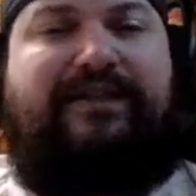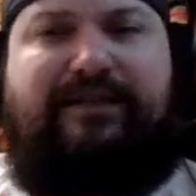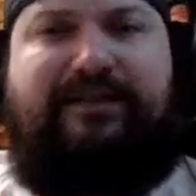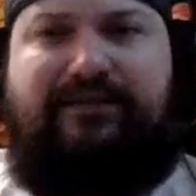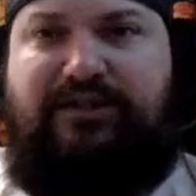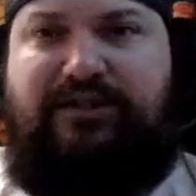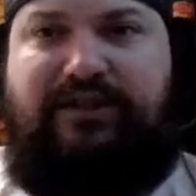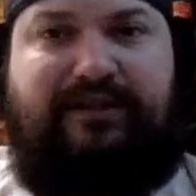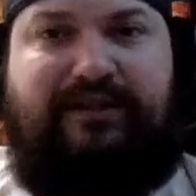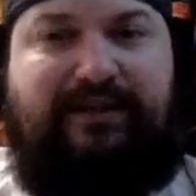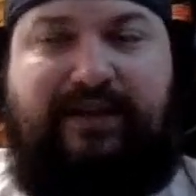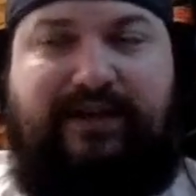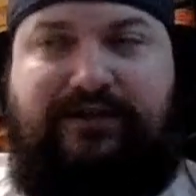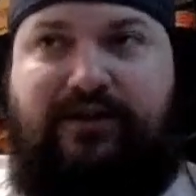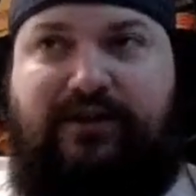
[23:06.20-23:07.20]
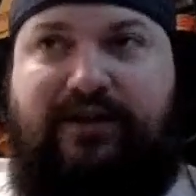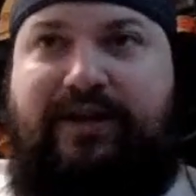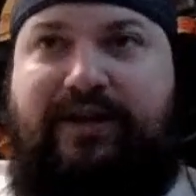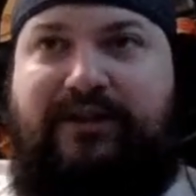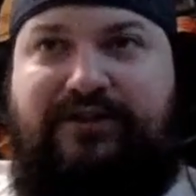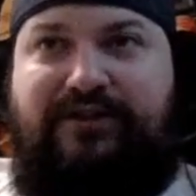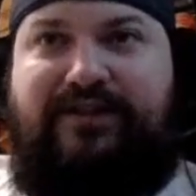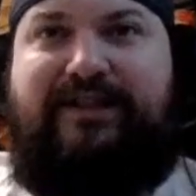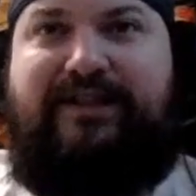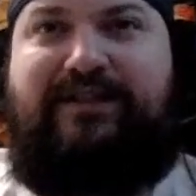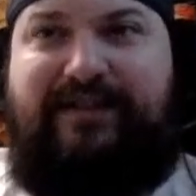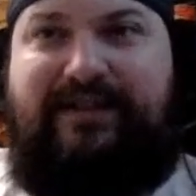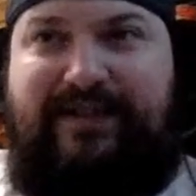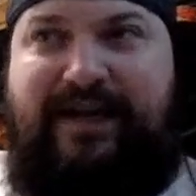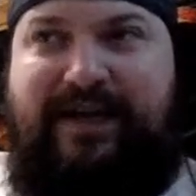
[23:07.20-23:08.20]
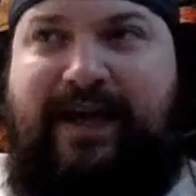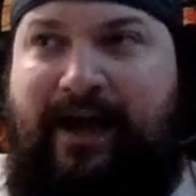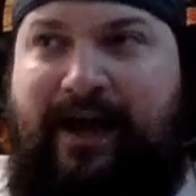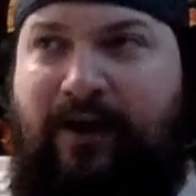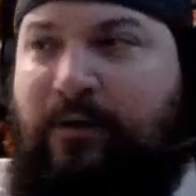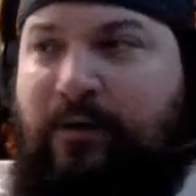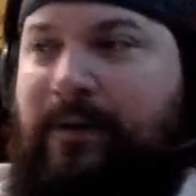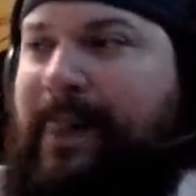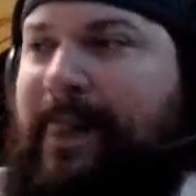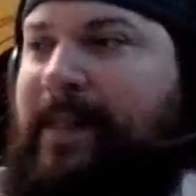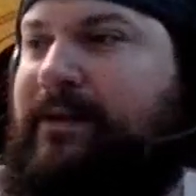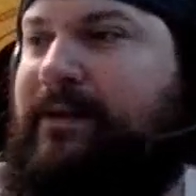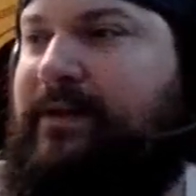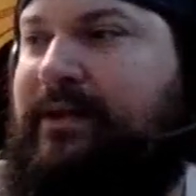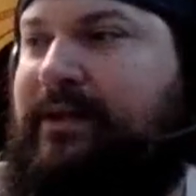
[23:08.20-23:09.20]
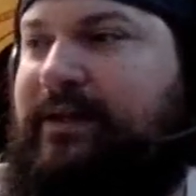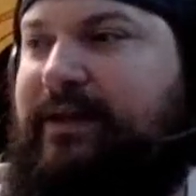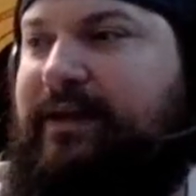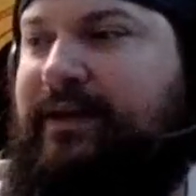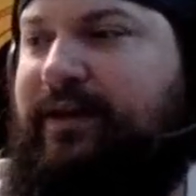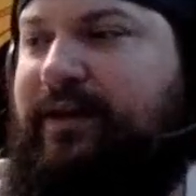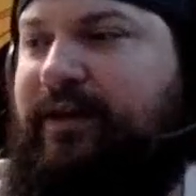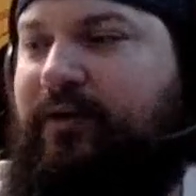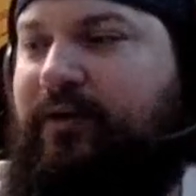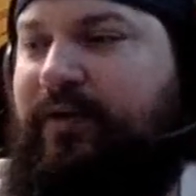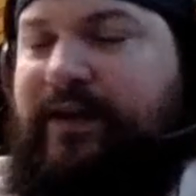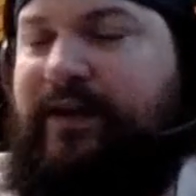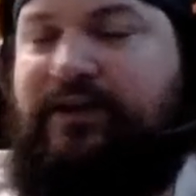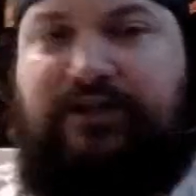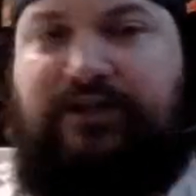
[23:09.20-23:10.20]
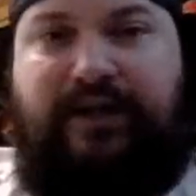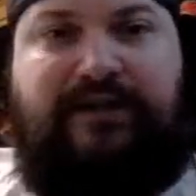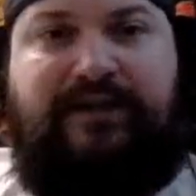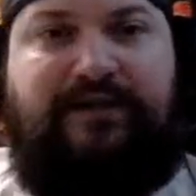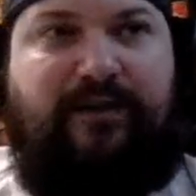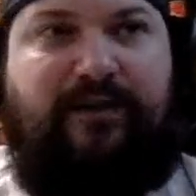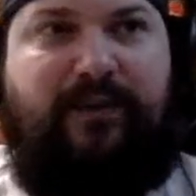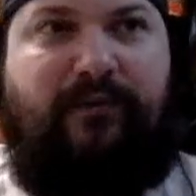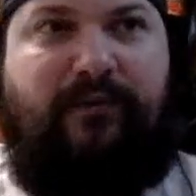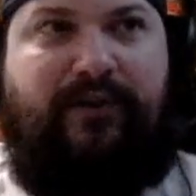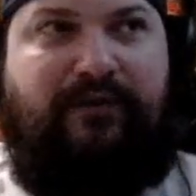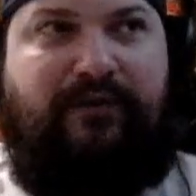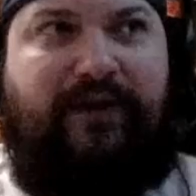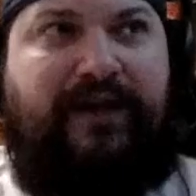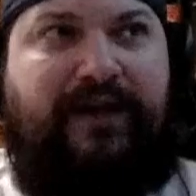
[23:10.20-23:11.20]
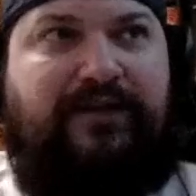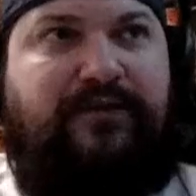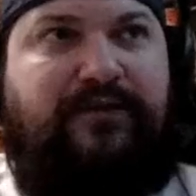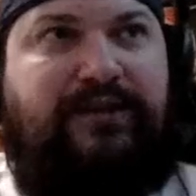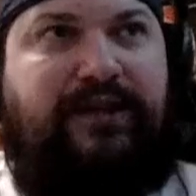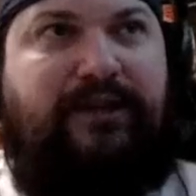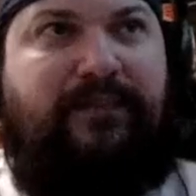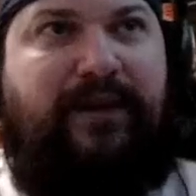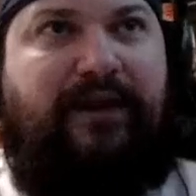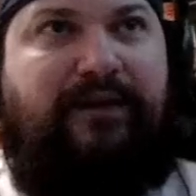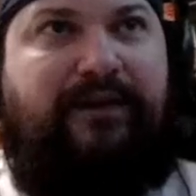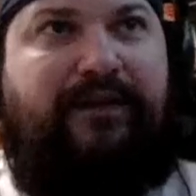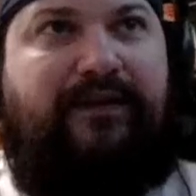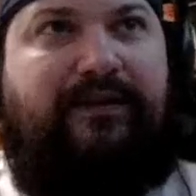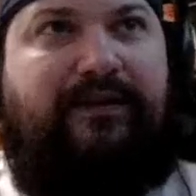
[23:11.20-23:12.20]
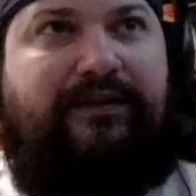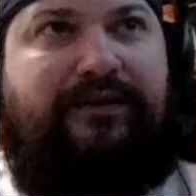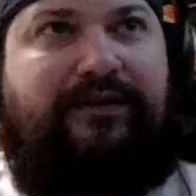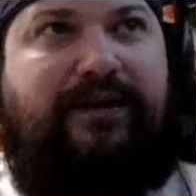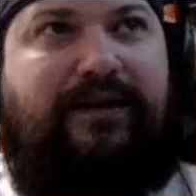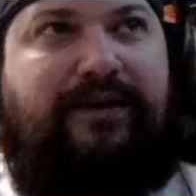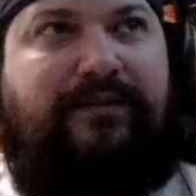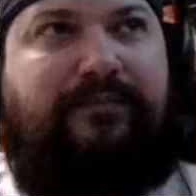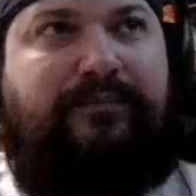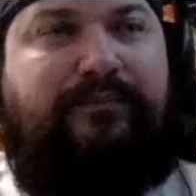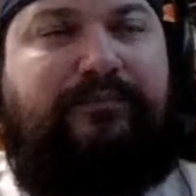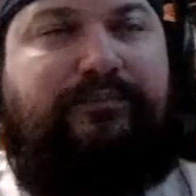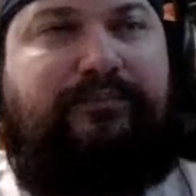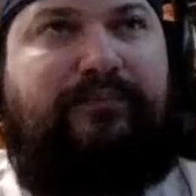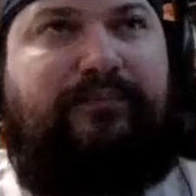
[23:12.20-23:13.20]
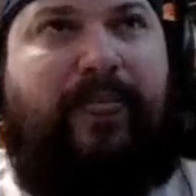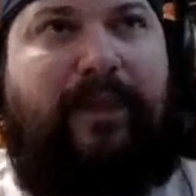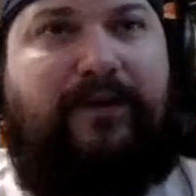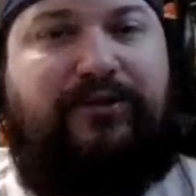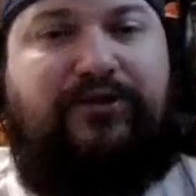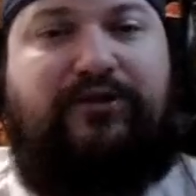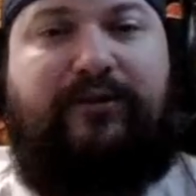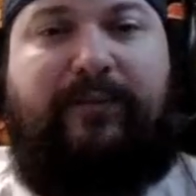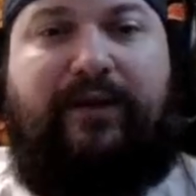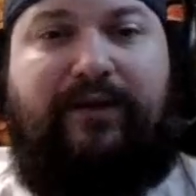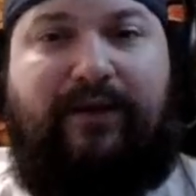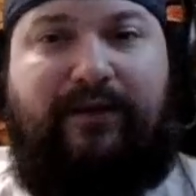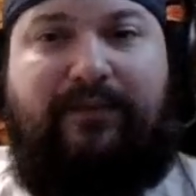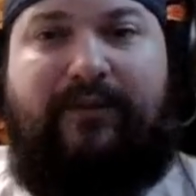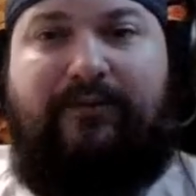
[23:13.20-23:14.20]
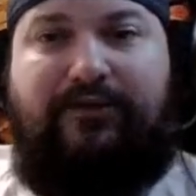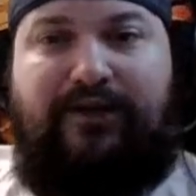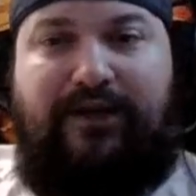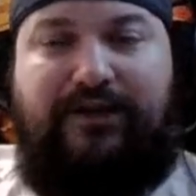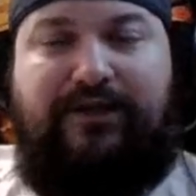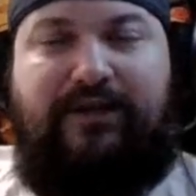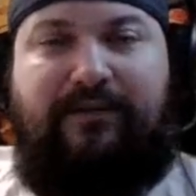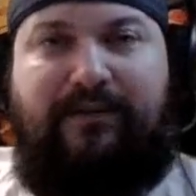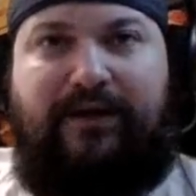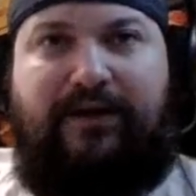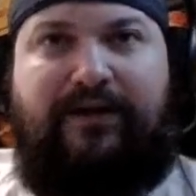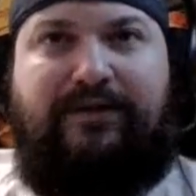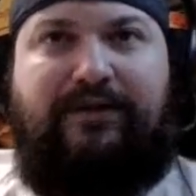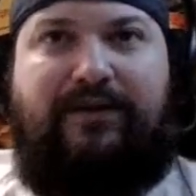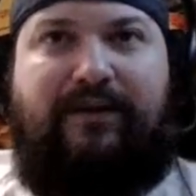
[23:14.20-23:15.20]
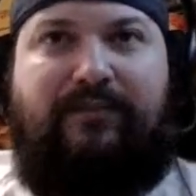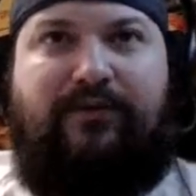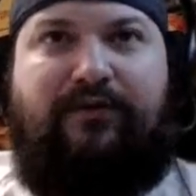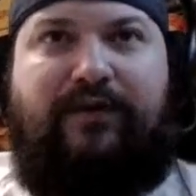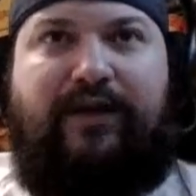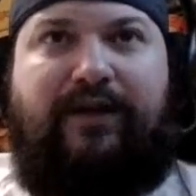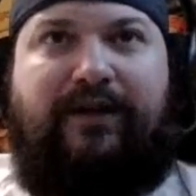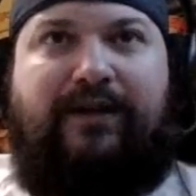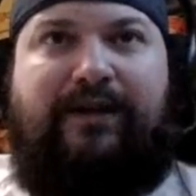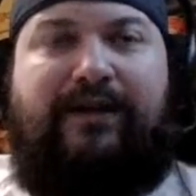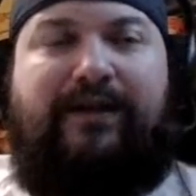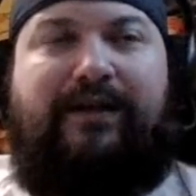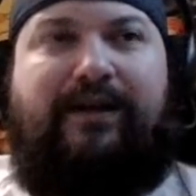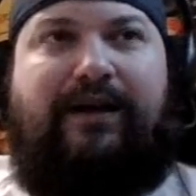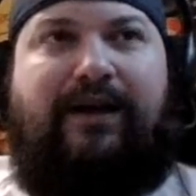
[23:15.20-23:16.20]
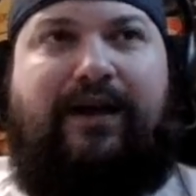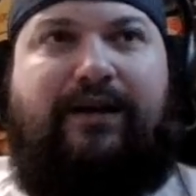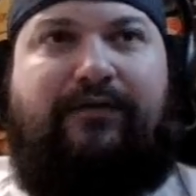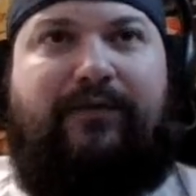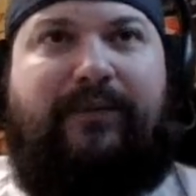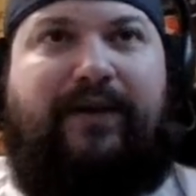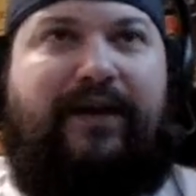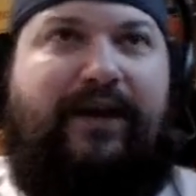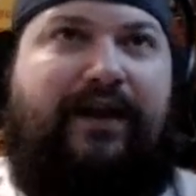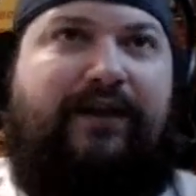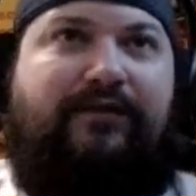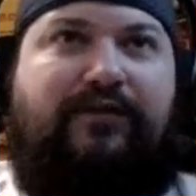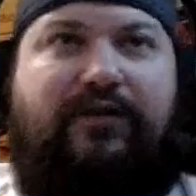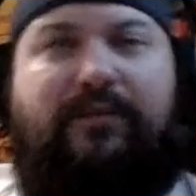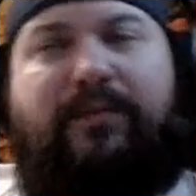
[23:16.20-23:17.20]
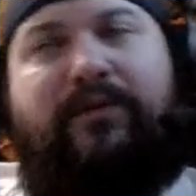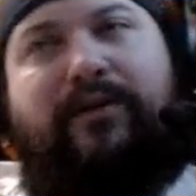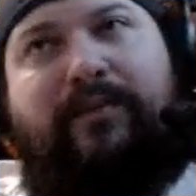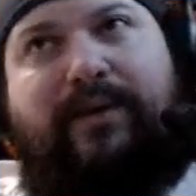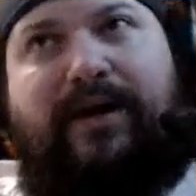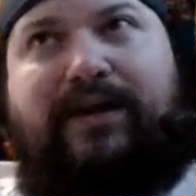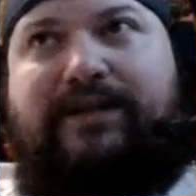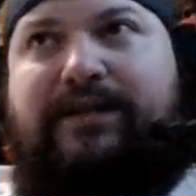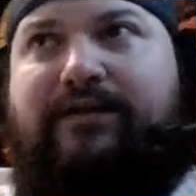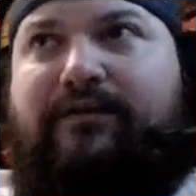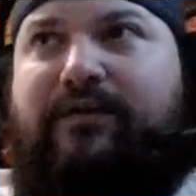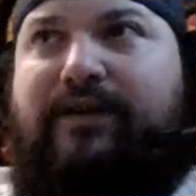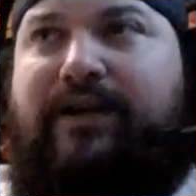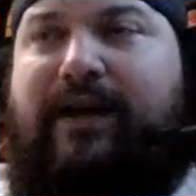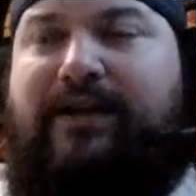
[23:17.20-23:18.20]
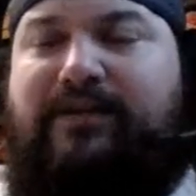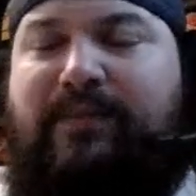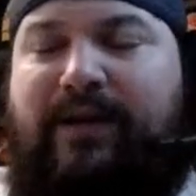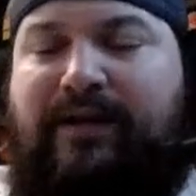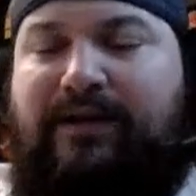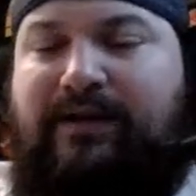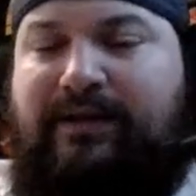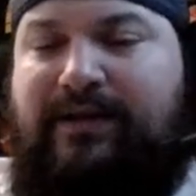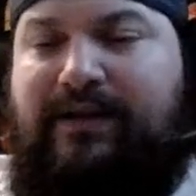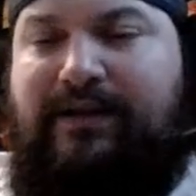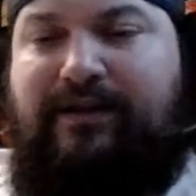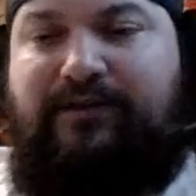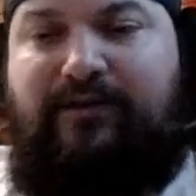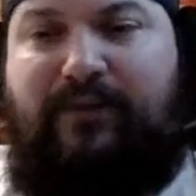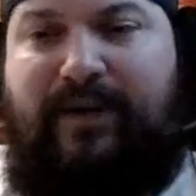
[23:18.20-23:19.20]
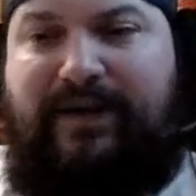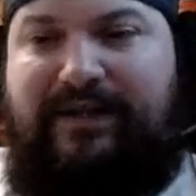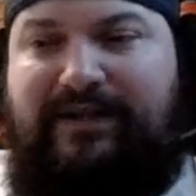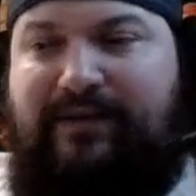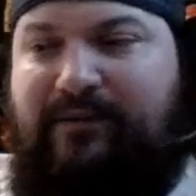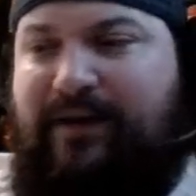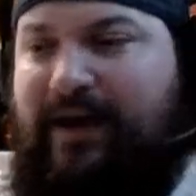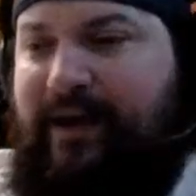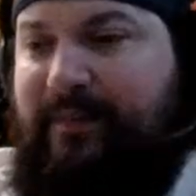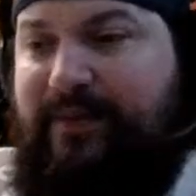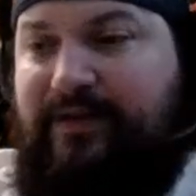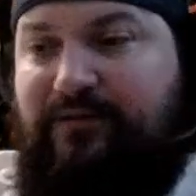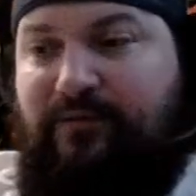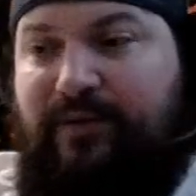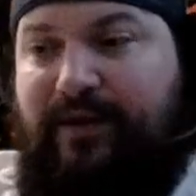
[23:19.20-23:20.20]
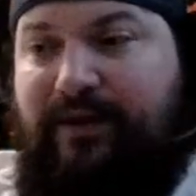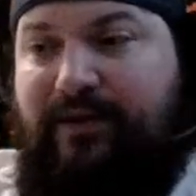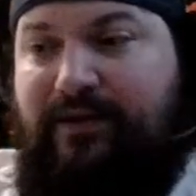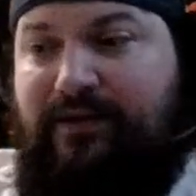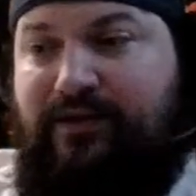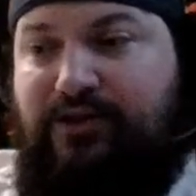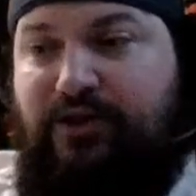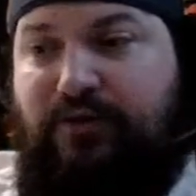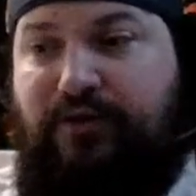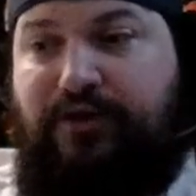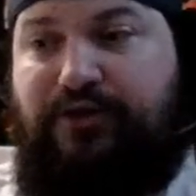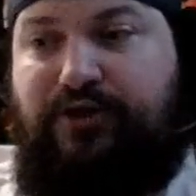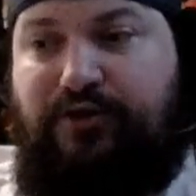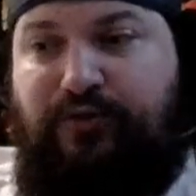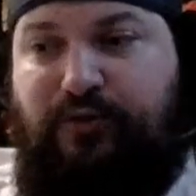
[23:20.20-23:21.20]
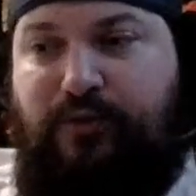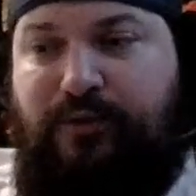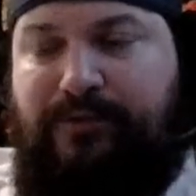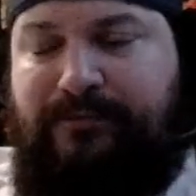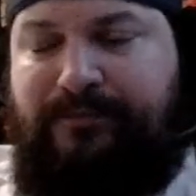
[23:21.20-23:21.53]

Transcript: Jesus, can't talk. Interested to see how things changed. So I remember when the Flash first came out, and um, on streaming, a lot of people changed their opinions on that movie from the negative to the more positive aspect. So we'll wait to see what happens with Joker 2